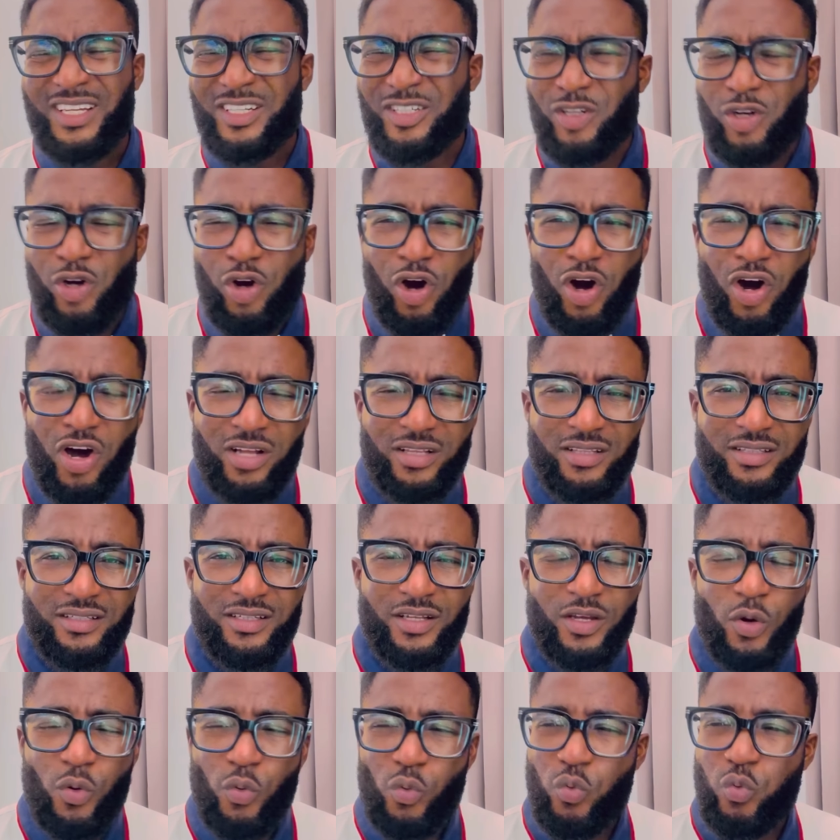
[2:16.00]
God
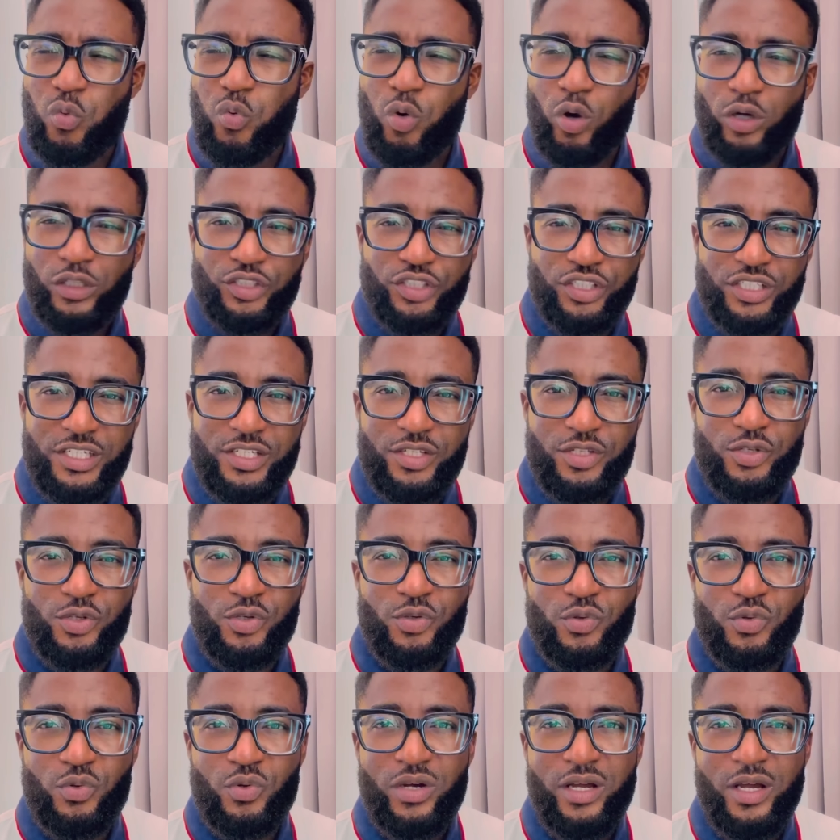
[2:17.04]
watches
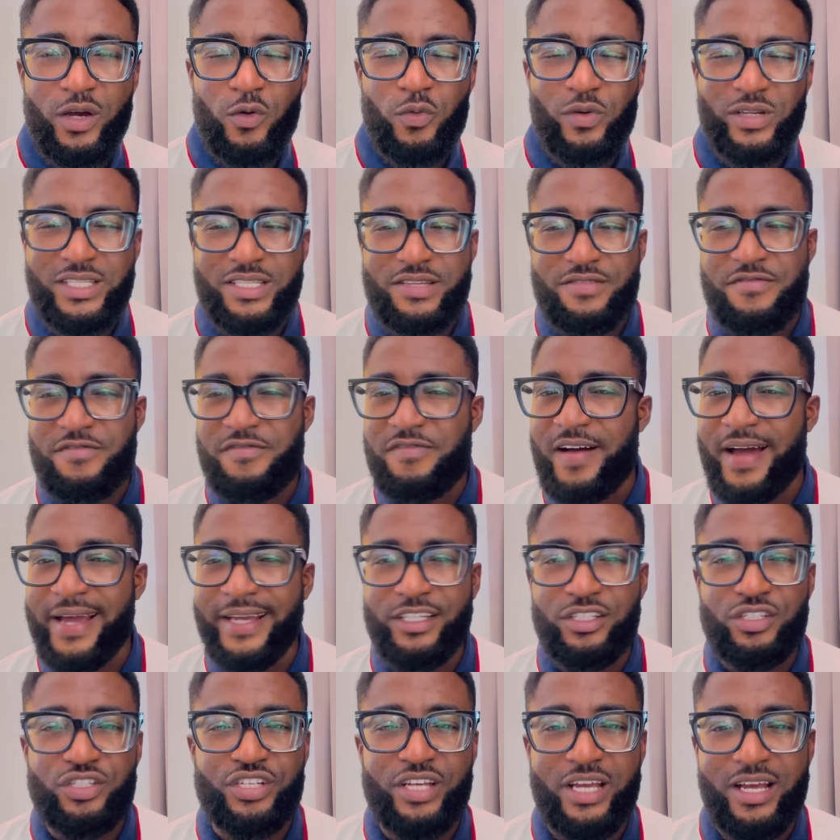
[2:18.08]
you with
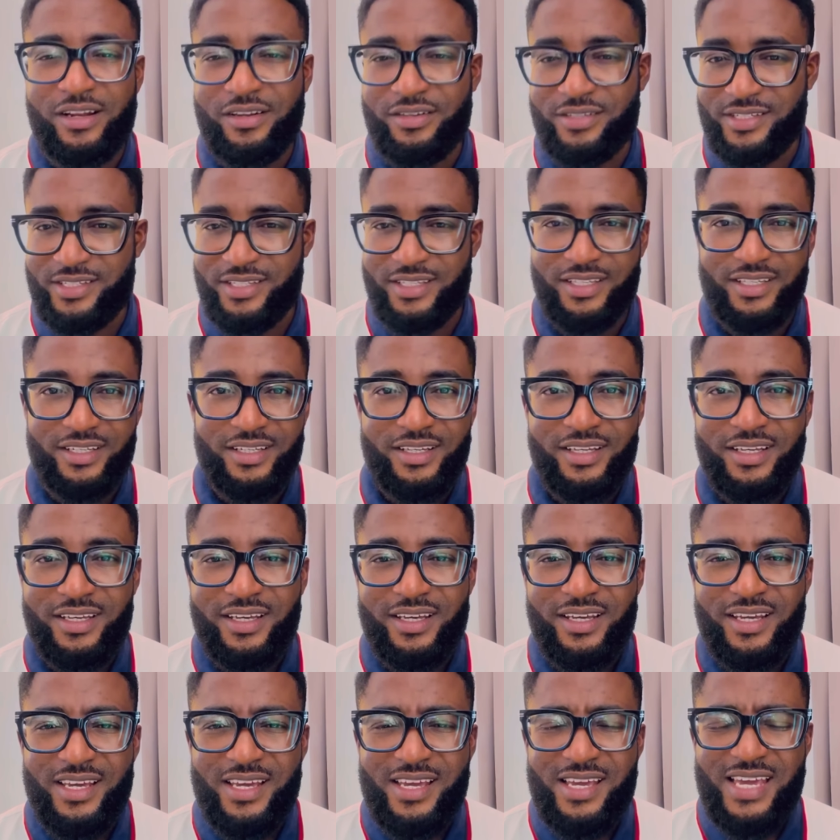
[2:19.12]
divine jealousy.
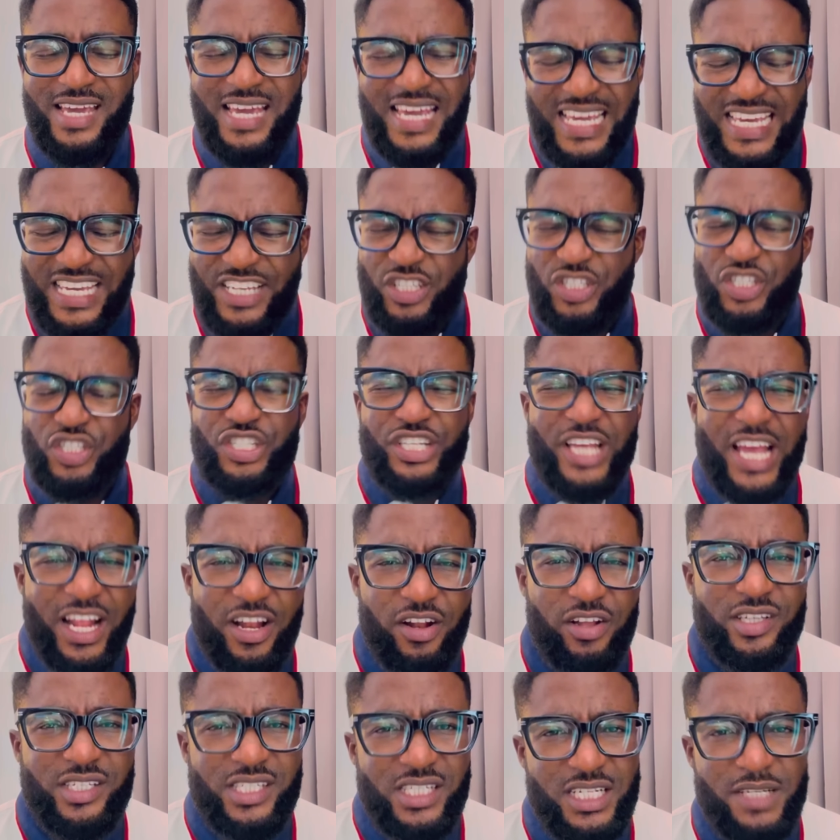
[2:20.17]
He
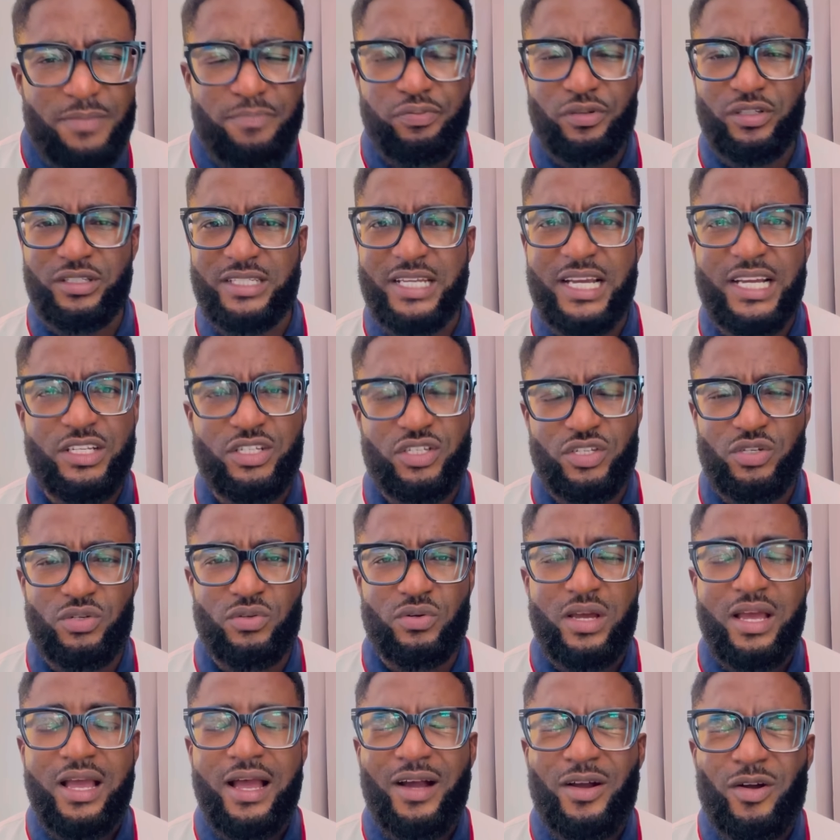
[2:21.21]
jealously protects you.
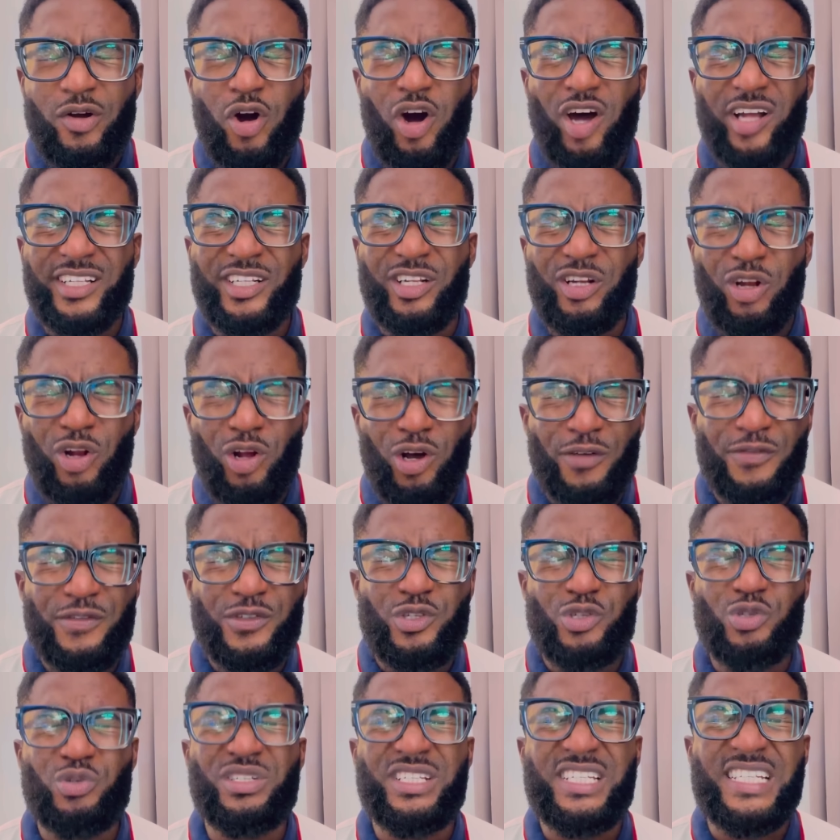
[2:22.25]
God
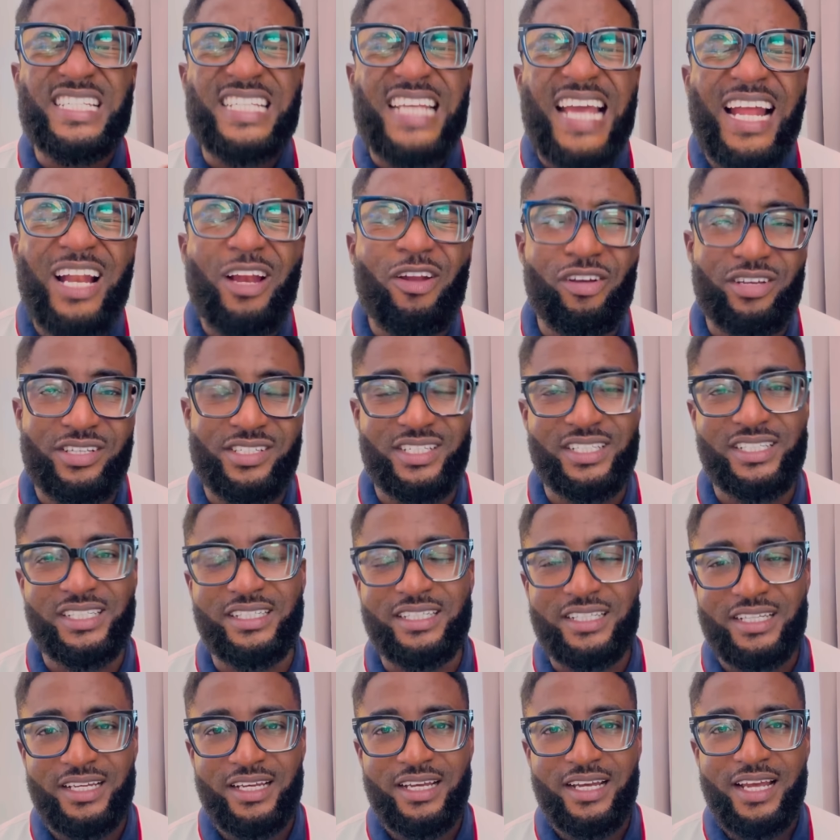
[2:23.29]
loves you
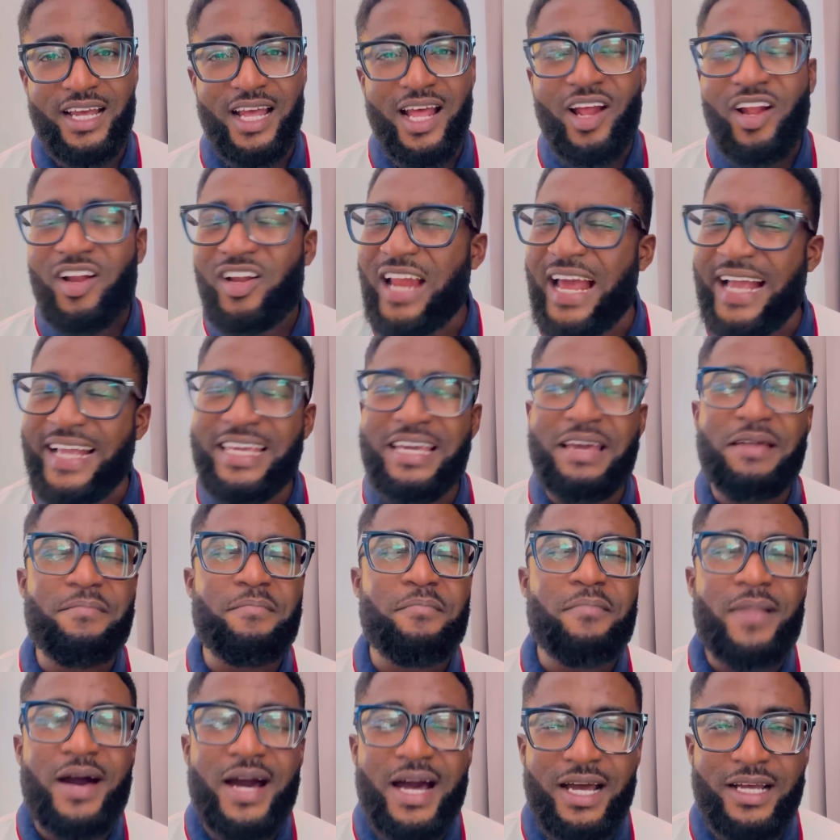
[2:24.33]
jealously. Like a
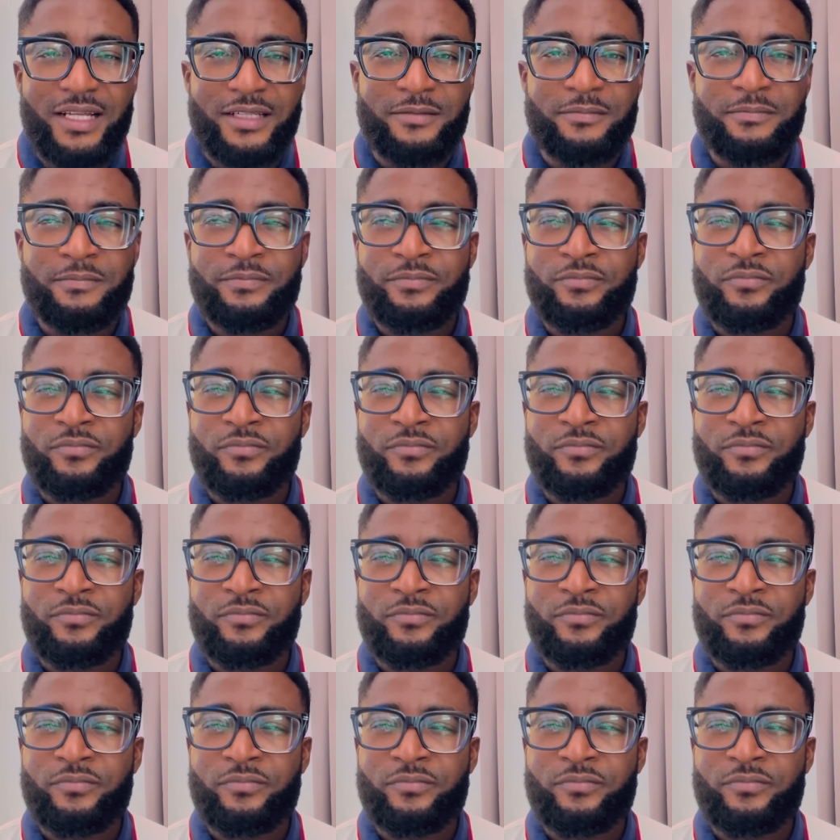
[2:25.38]
man,